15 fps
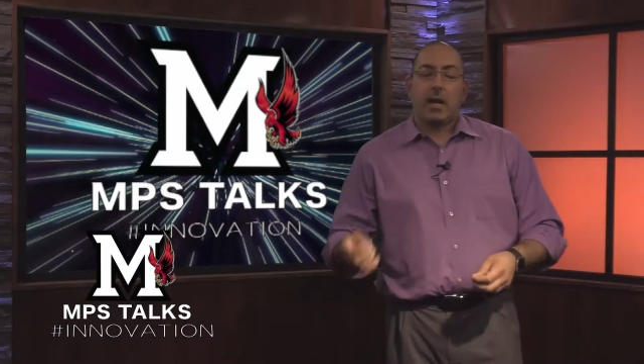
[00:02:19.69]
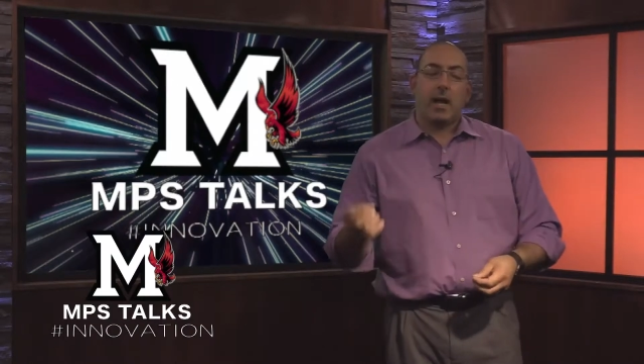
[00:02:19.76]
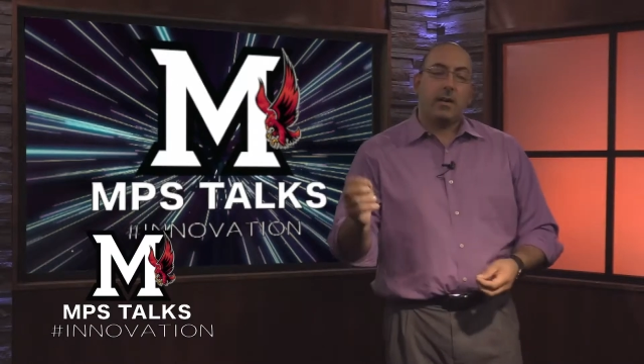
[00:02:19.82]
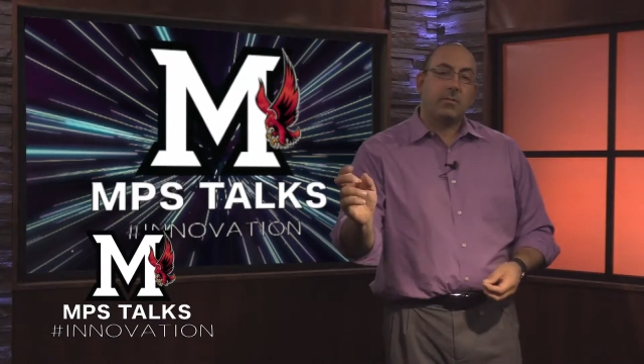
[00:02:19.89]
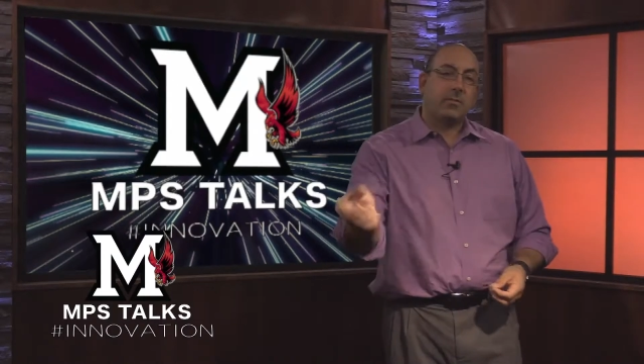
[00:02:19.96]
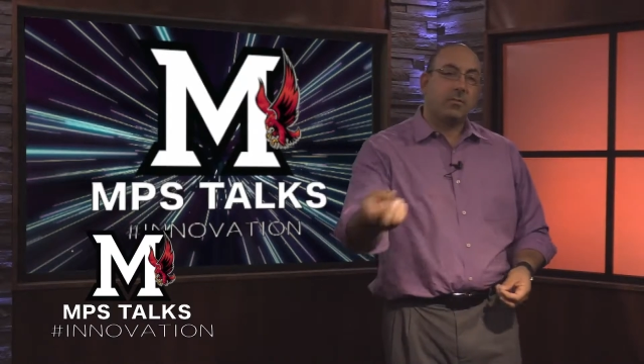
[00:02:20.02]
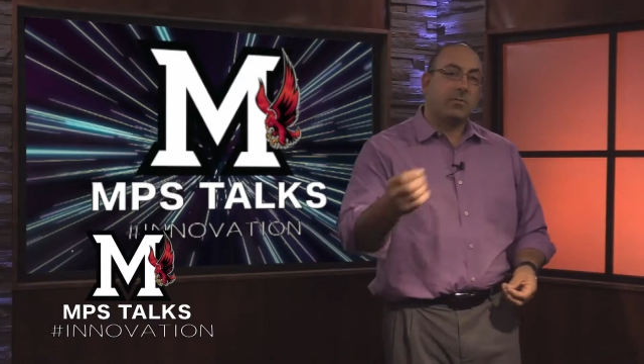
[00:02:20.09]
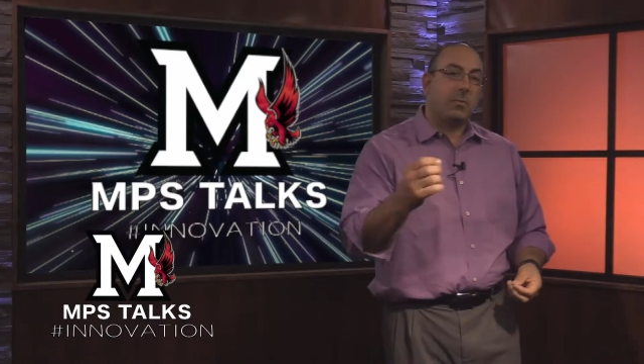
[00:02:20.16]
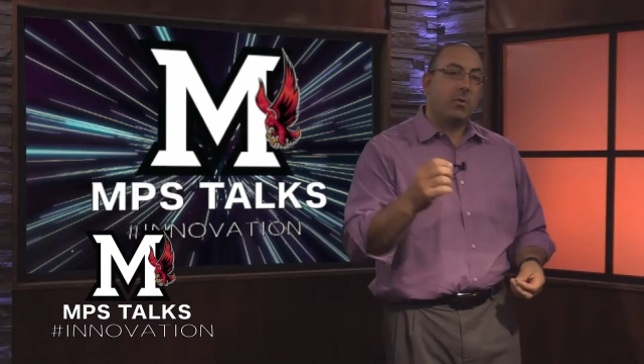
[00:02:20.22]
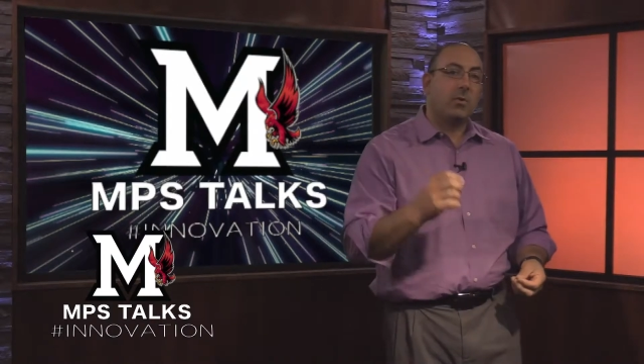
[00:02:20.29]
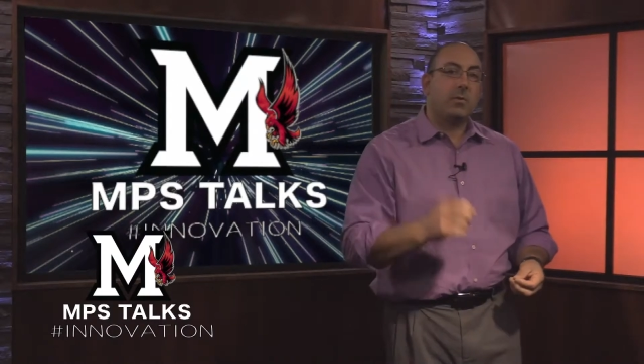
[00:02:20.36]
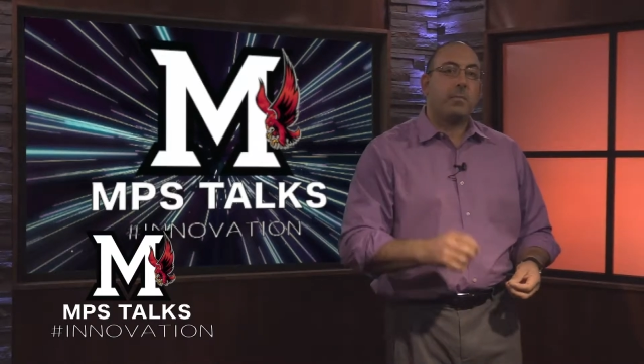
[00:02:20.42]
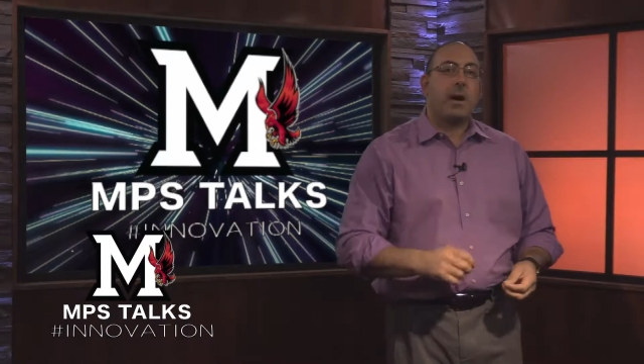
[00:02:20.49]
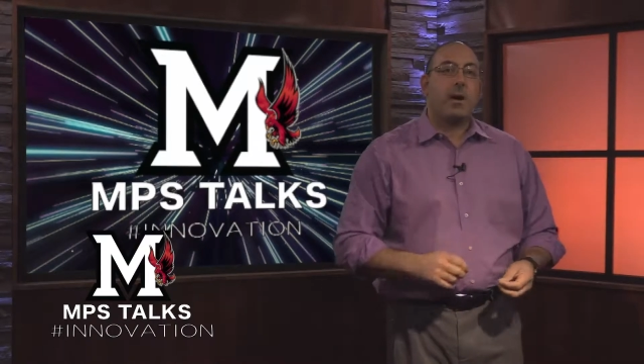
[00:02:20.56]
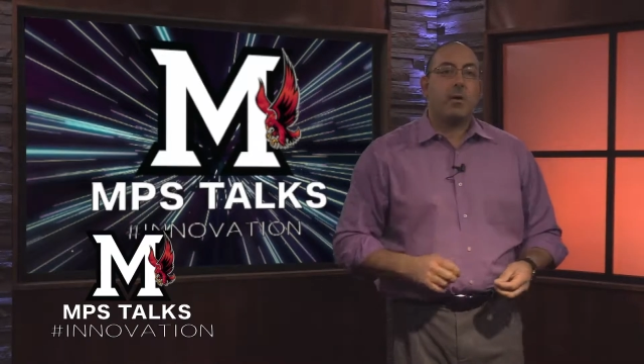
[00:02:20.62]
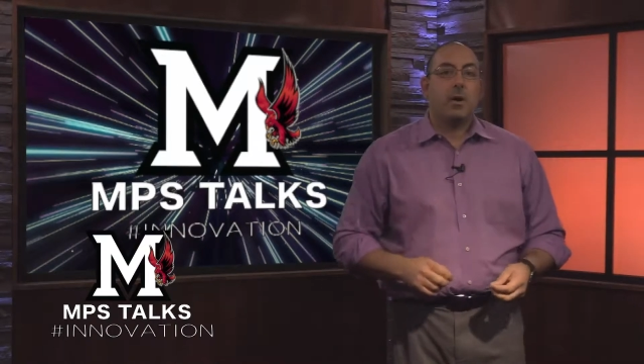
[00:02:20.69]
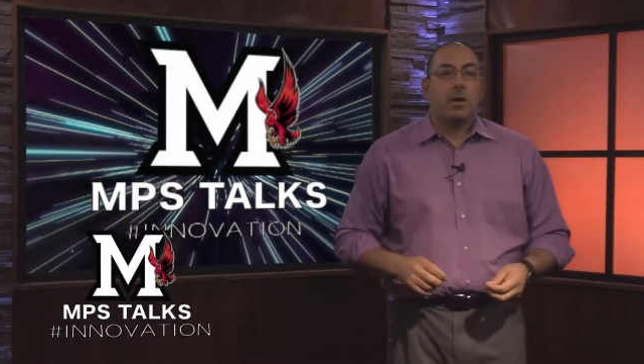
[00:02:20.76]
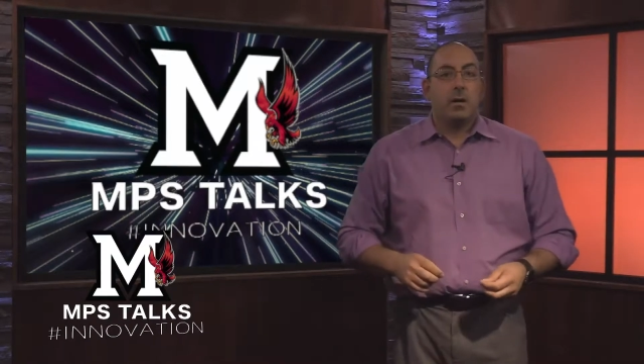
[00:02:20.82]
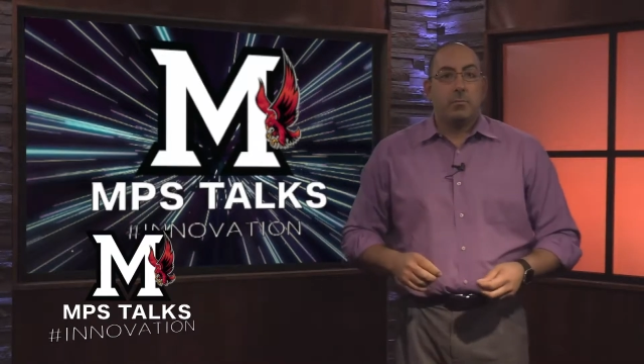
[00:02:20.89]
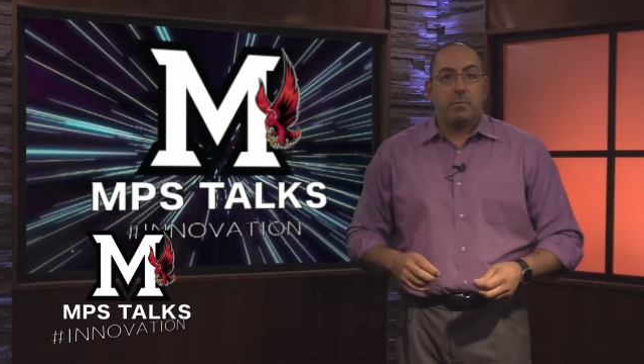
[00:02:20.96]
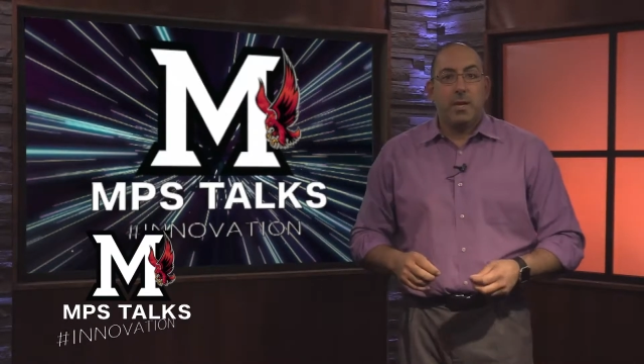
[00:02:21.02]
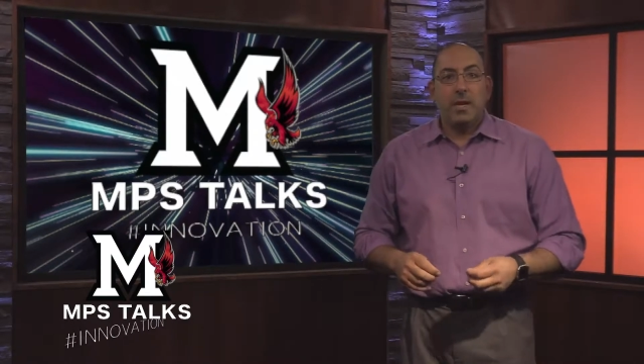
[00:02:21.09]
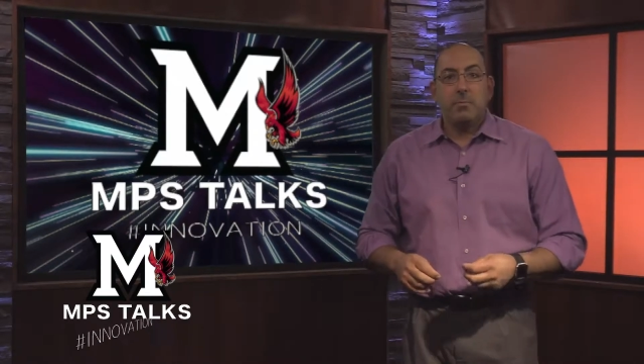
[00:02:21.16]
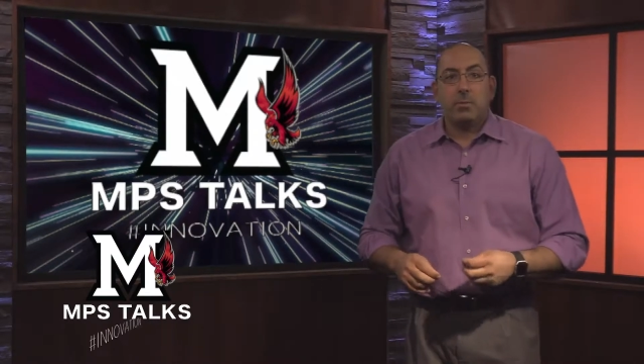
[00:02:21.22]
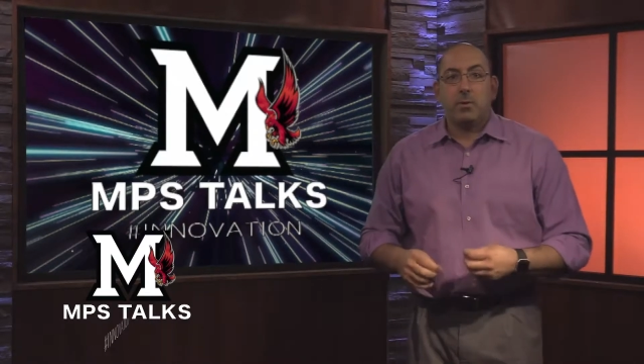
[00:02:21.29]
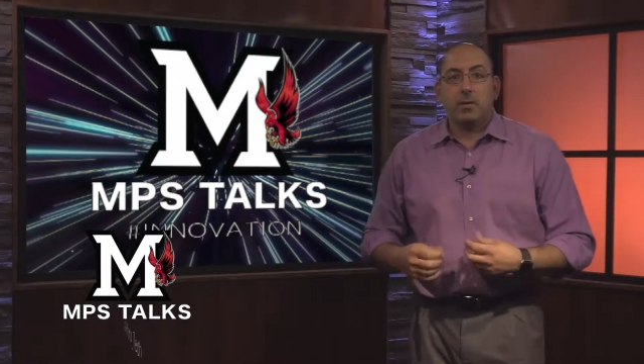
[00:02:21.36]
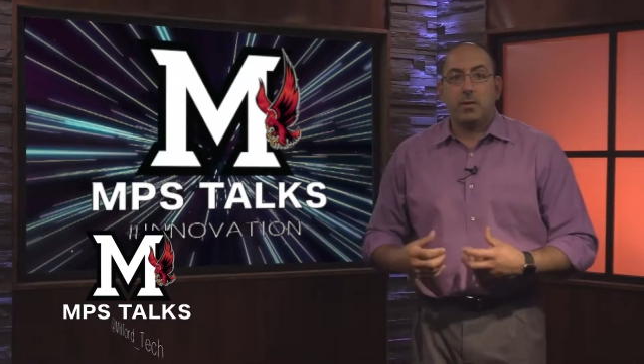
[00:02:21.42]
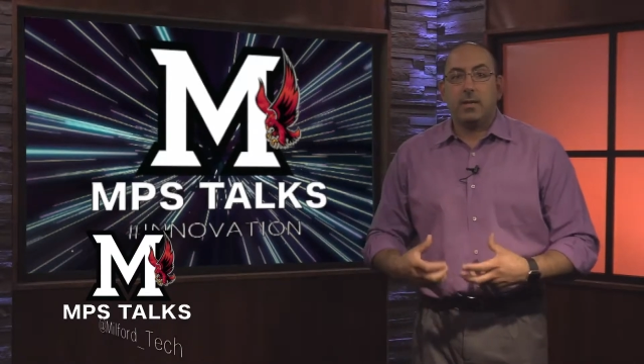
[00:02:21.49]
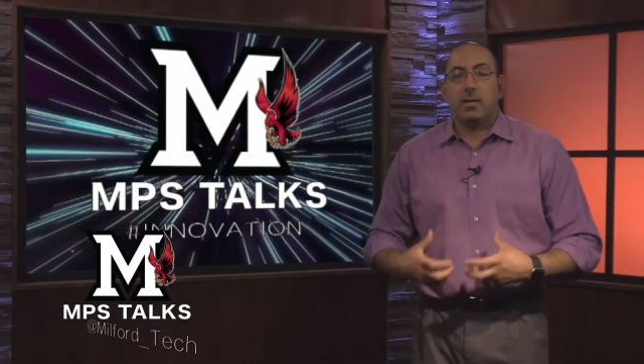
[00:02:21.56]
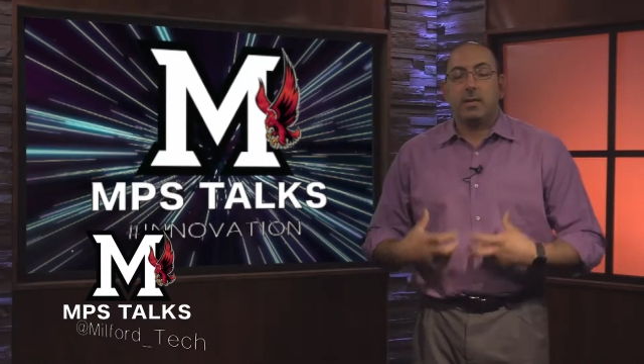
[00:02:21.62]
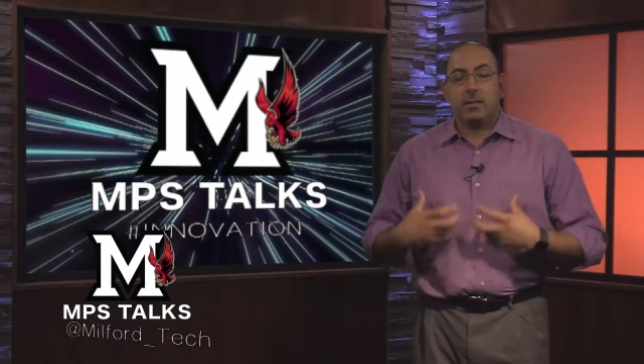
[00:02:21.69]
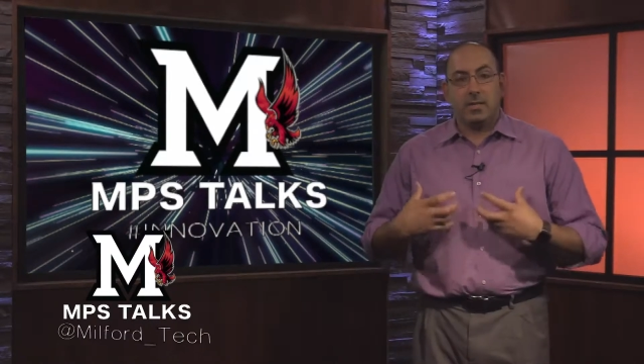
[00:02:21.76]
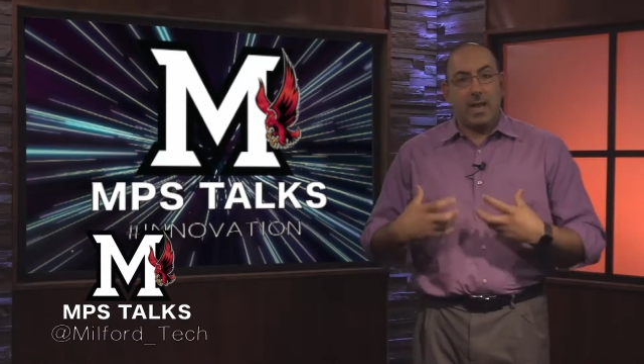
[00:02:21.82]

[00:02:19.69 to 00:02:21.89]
I also spoke about people uh,